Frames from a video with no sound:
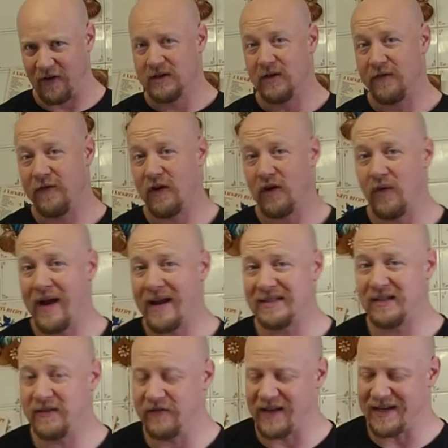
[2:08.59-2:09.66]
So for the rest
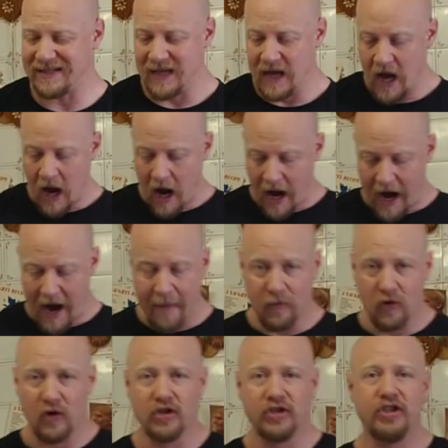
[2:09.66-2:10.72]
of this, I am
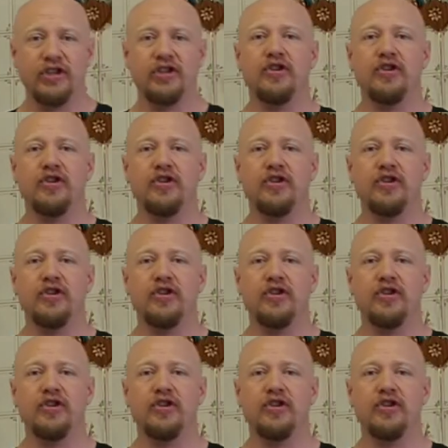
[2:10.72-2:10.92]
going to